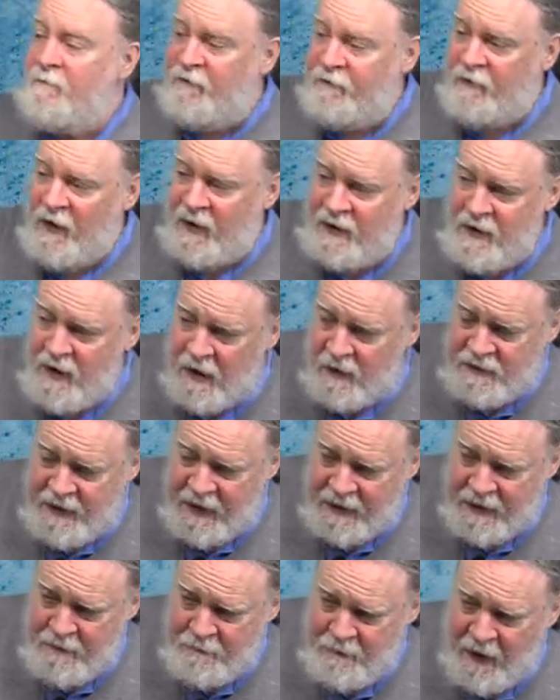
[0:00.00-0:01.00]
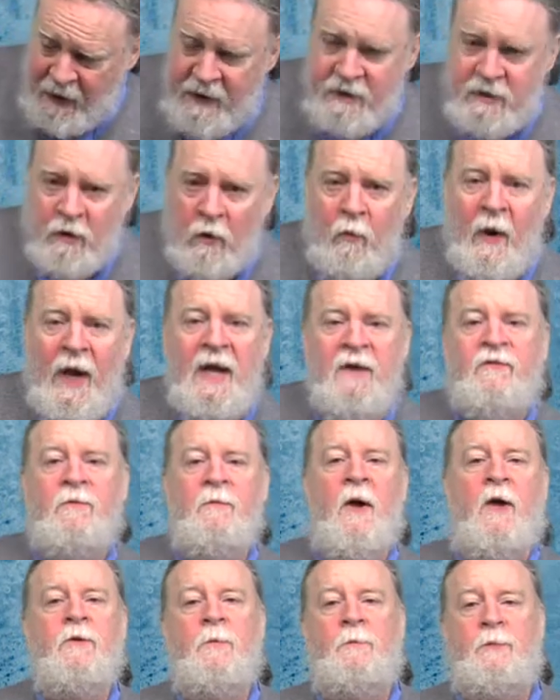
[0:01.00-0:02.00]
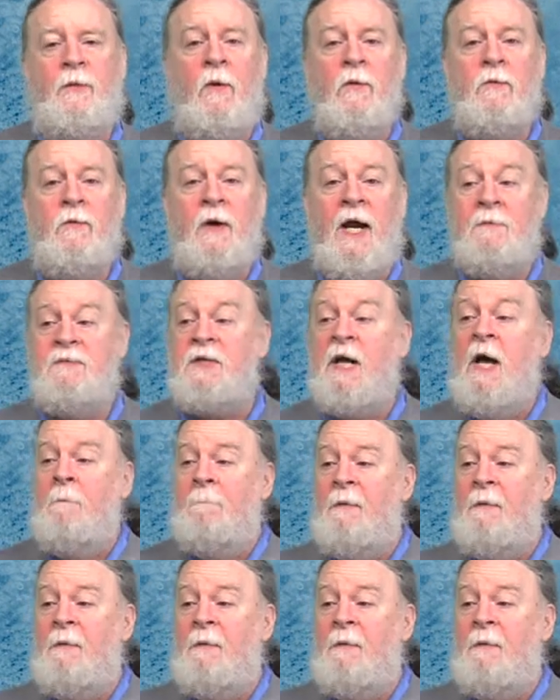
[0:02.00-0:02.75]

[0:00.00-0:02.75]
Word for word: funny, uh, taking monies away from other programs,